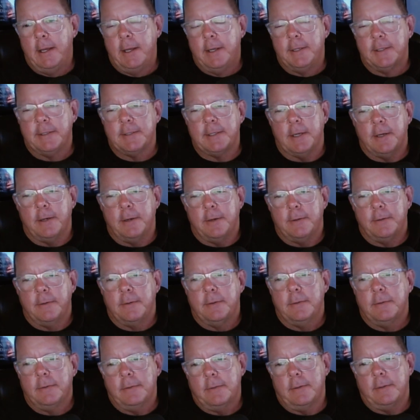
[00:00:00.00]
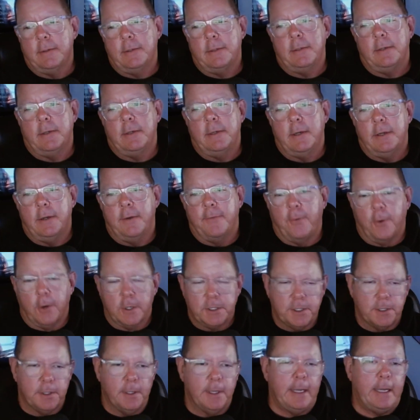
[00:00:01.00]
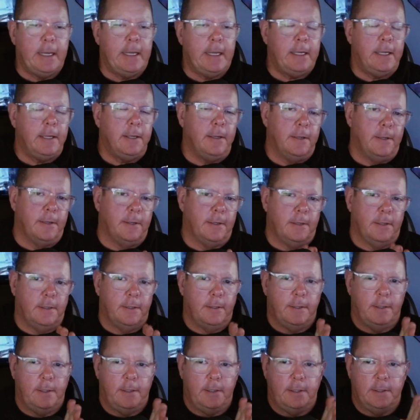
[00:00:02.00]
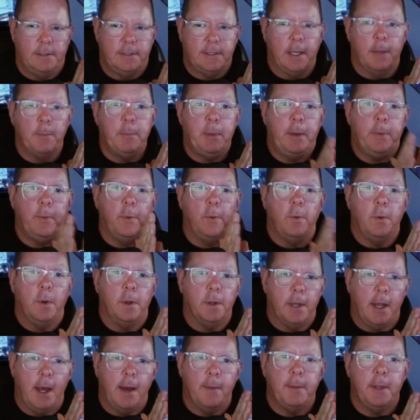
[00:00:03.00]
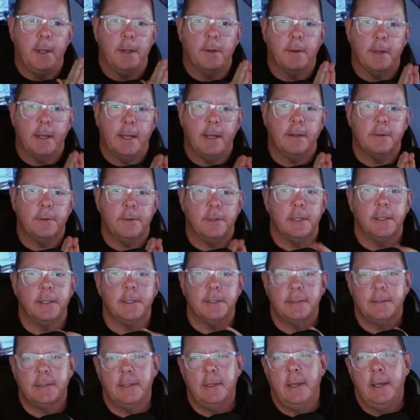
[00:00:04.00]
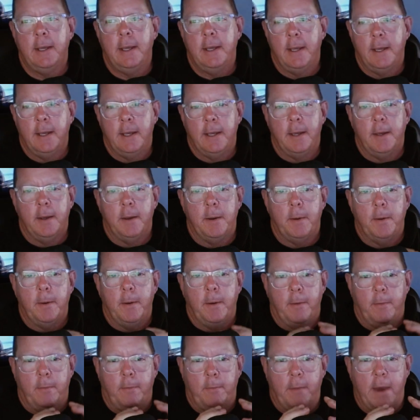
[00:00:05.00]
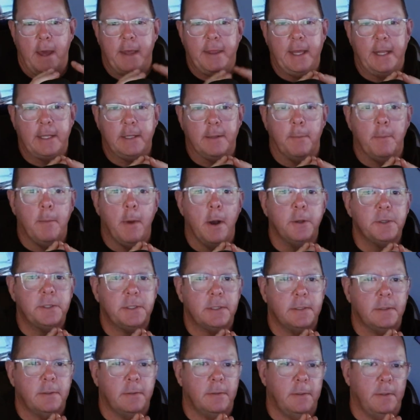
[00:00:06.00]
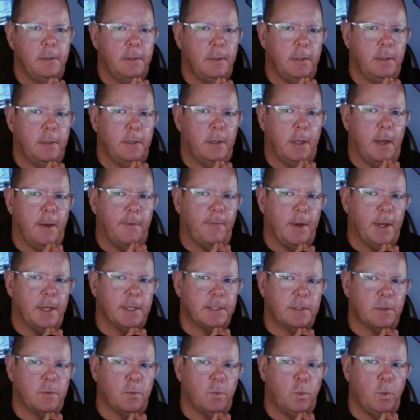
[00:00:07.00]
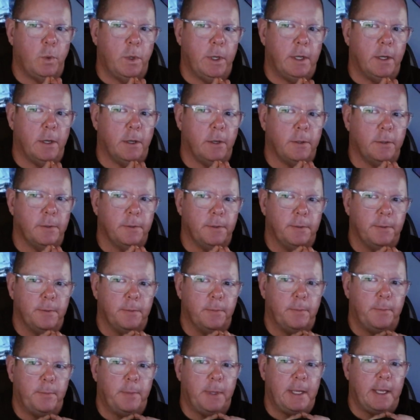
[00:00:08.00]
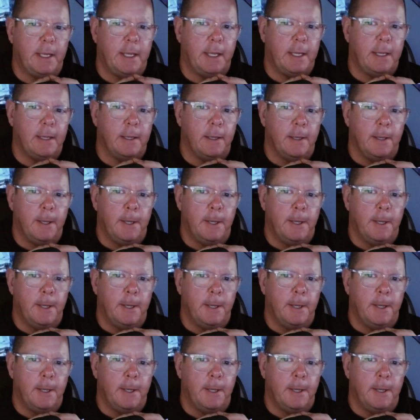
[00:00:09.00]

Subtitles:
So, unfortunately, some people will not be able to handle this. I think the most of us will be